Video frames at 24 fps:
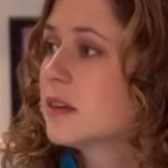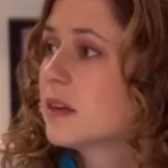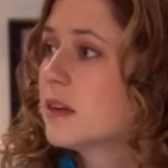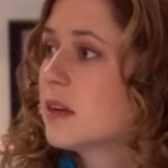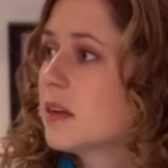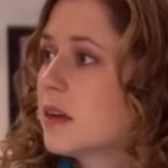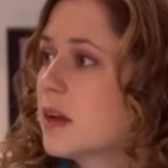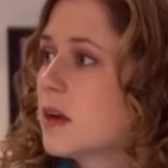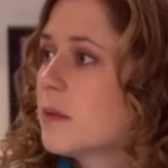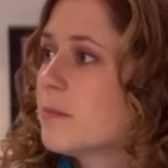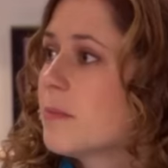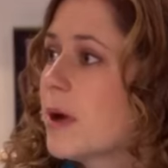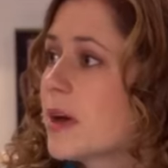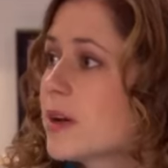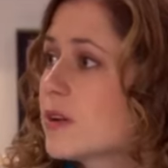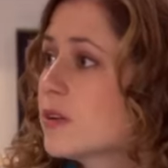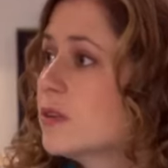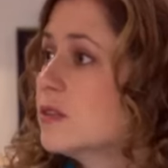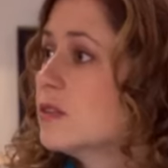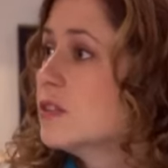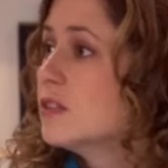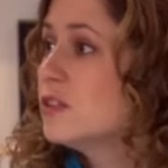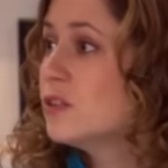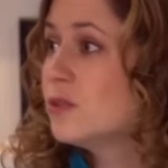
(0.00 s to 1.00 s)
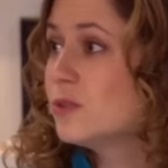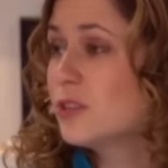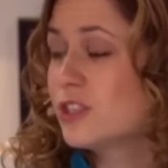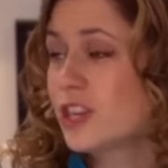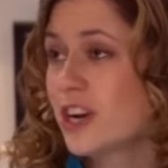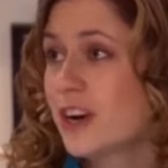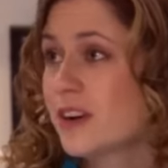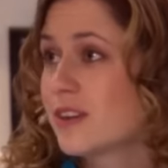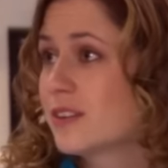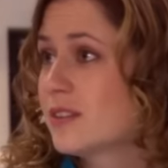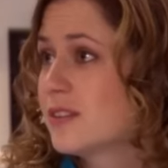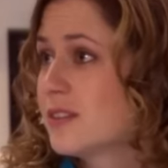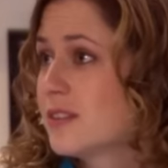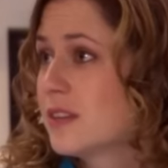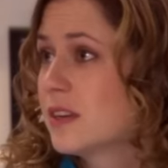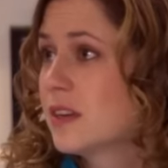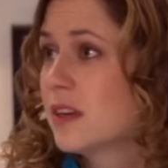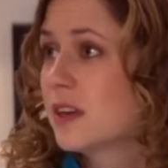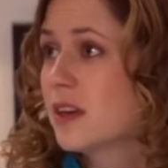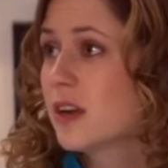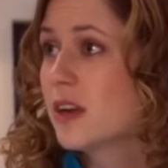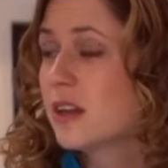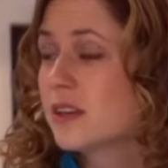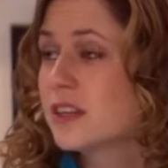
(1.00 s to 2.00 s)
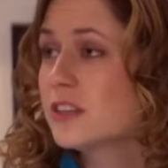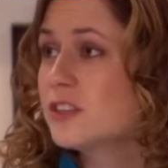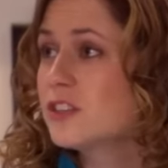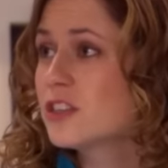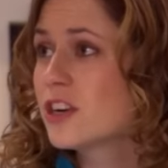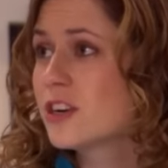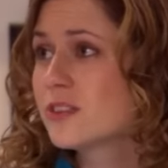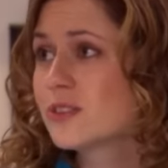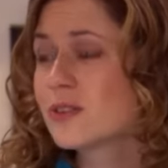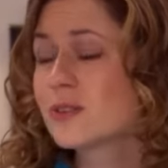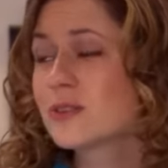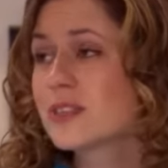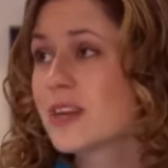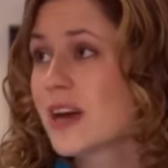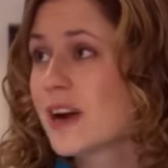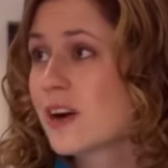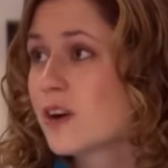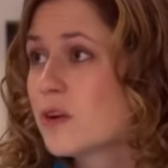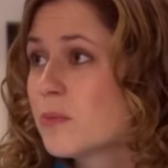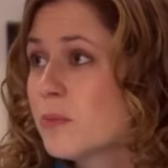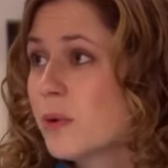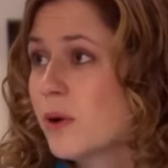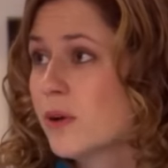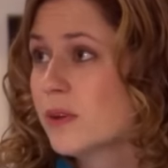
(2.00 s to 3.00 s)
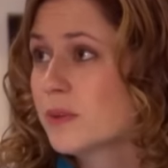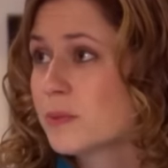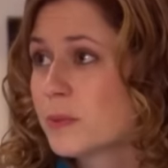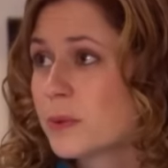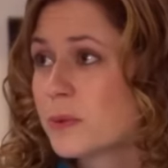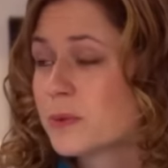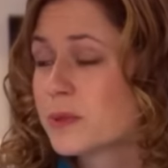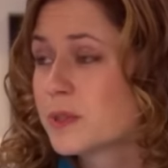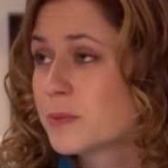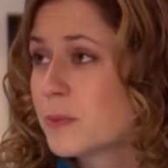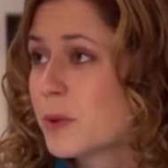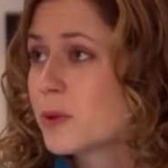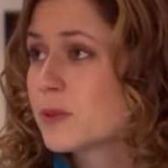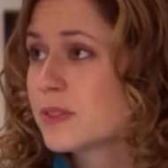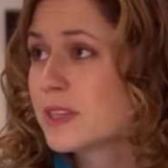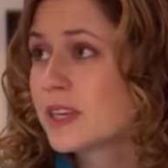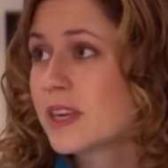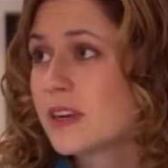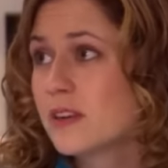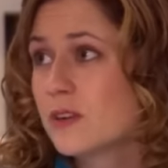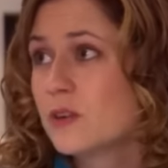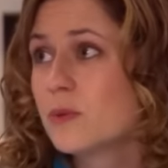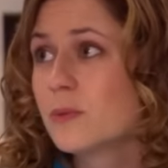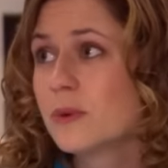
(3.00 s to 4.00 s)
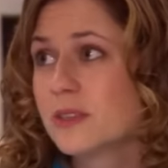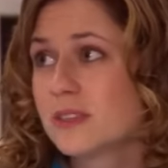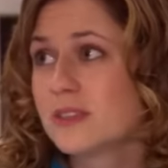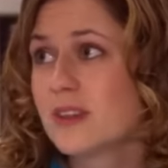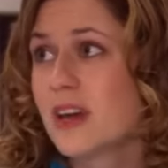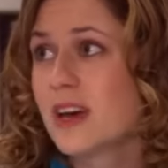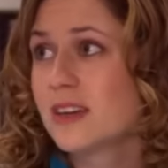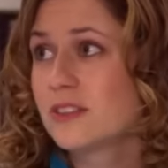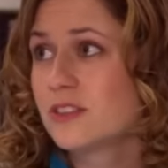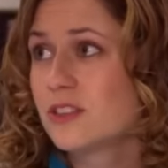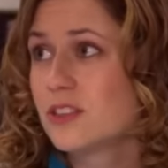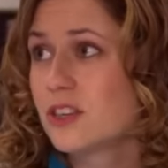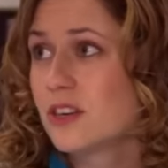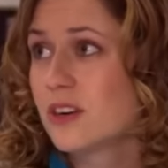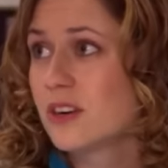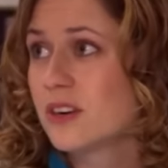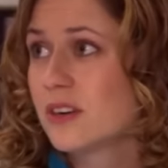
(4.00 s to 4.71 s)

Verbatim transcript: time... Michael, new chairs. These chairs are terrible. We were supposed to get new ones last